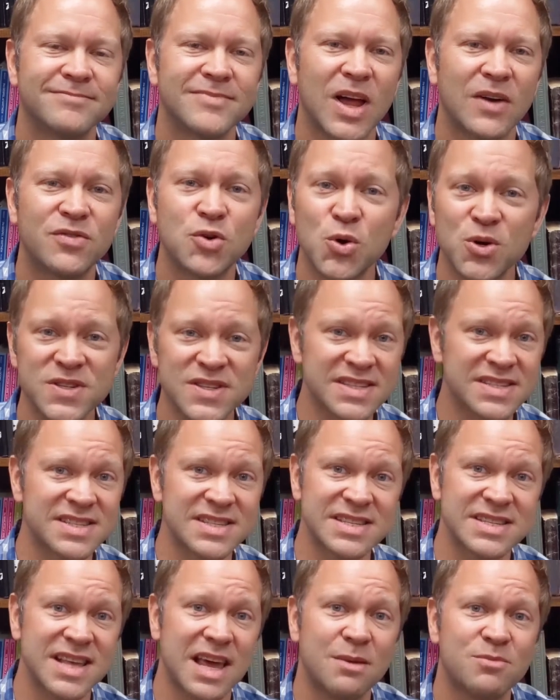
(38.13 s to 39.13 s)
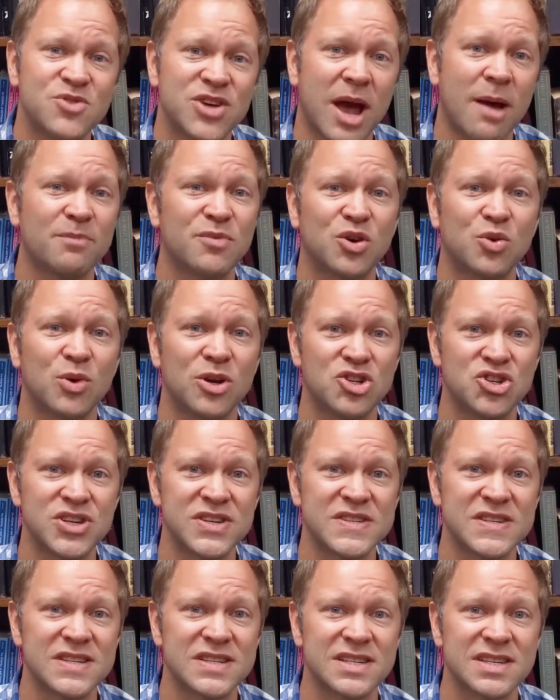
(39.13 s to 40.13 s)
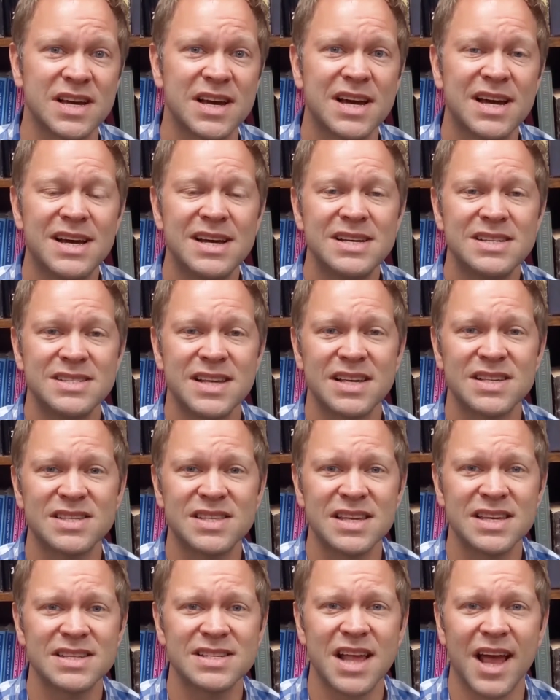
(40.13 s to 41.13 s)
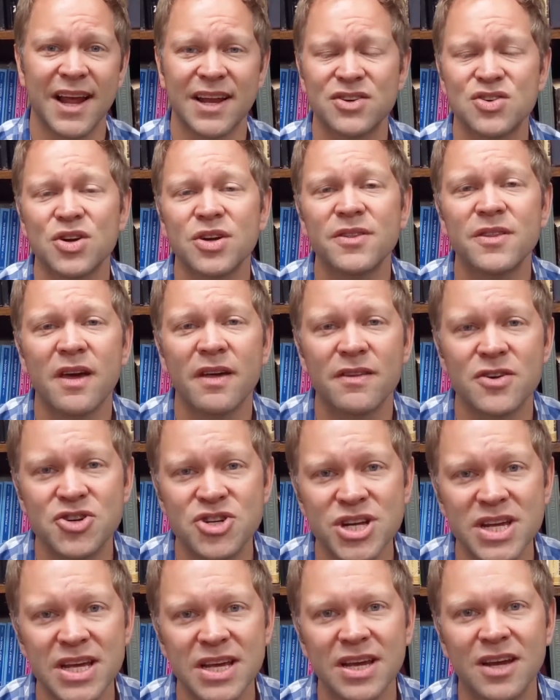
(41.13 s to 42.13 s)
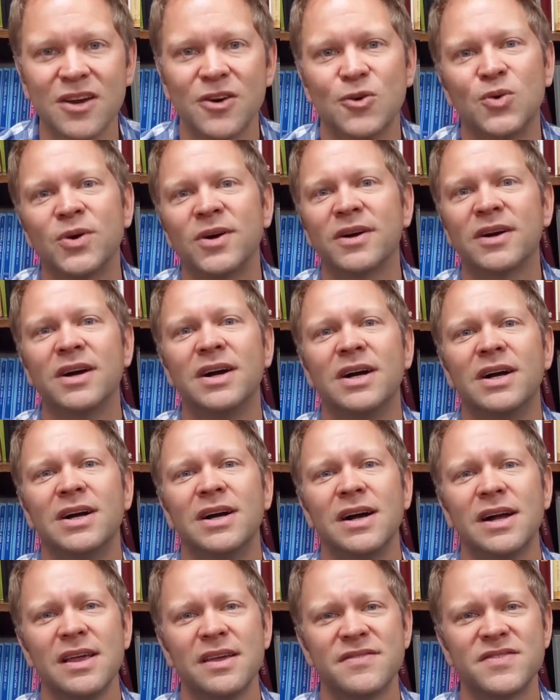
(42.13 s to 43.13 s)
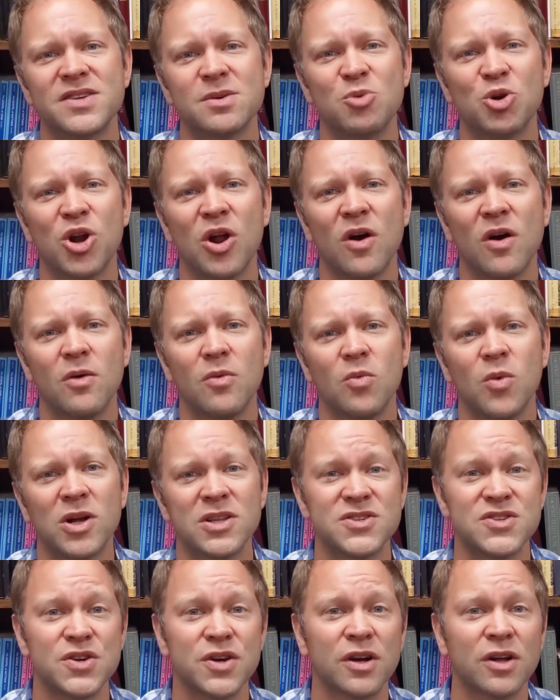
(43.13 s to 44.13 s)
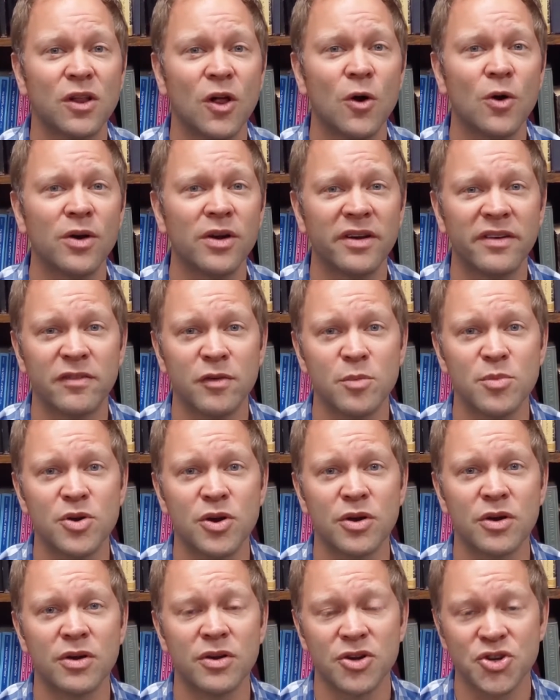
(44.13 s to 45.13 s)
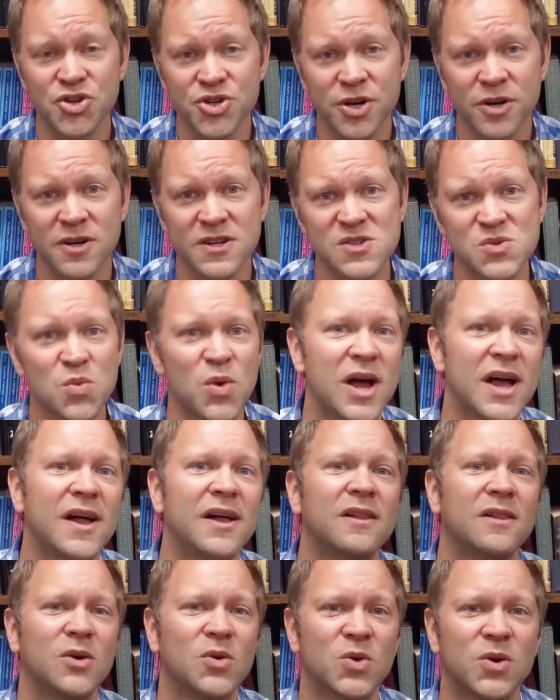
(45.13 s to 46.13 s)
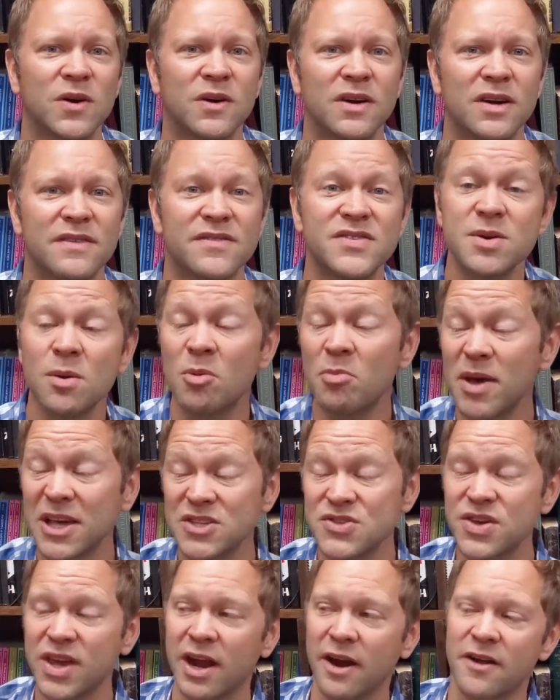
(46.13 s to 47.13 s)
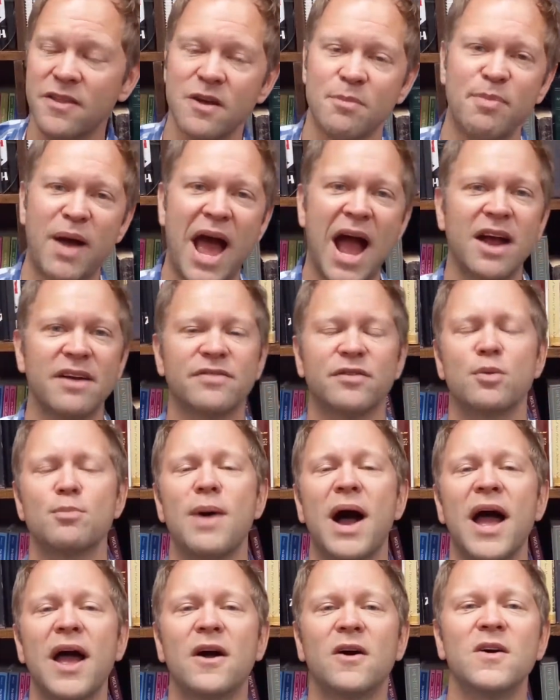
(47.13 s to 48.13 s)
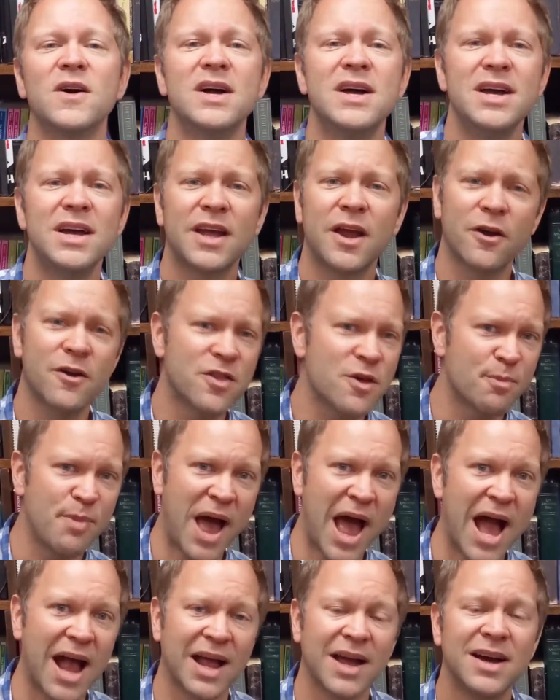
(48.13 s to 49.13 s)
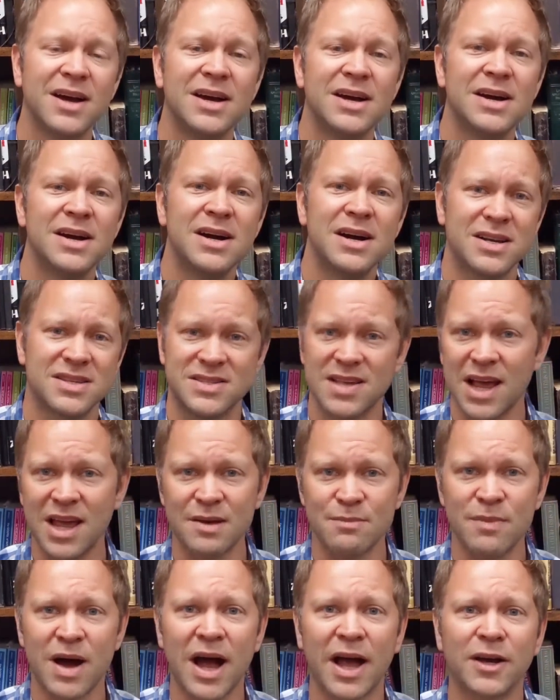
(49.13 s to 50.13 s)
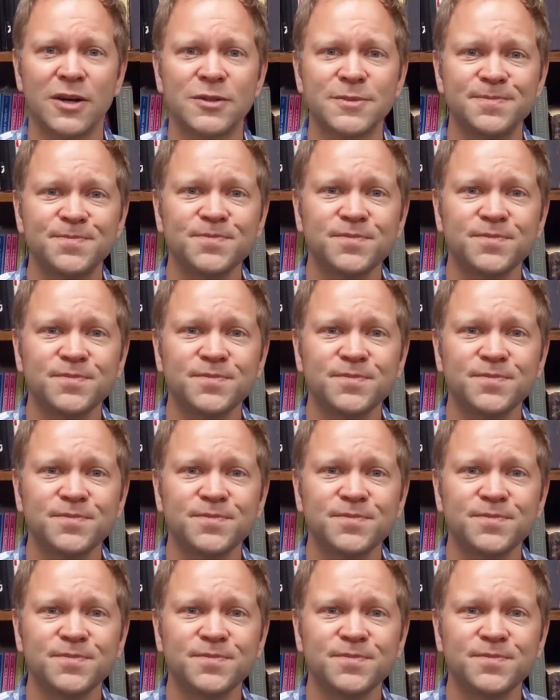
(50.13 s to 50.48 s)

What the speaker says: Of course, this is the same chapter where Jesus says things like turn the other cheek, or if someone wants your cloak, give him your shirt as well, or if someone makes you carry their pack for a mile, carry their pack a second mile.